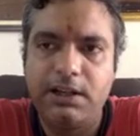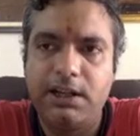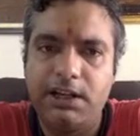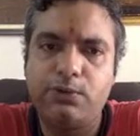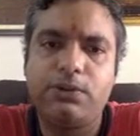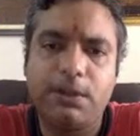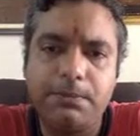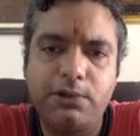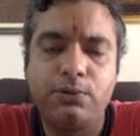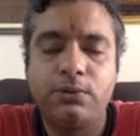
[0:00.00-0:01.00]
It would come
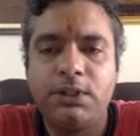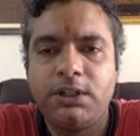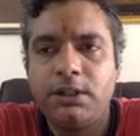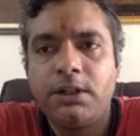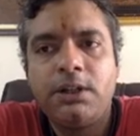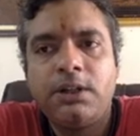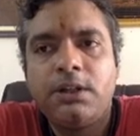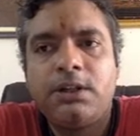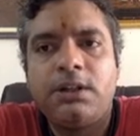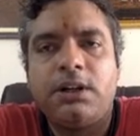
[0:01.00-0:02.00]
to
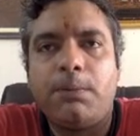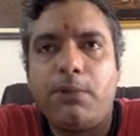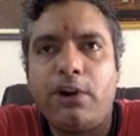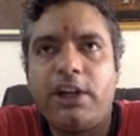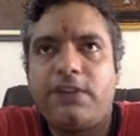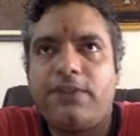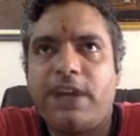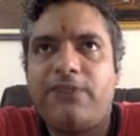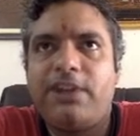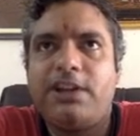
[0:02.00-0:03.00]
a point where
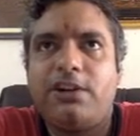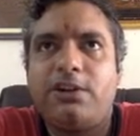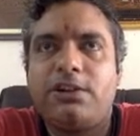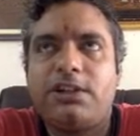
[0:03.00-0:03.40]
we cannot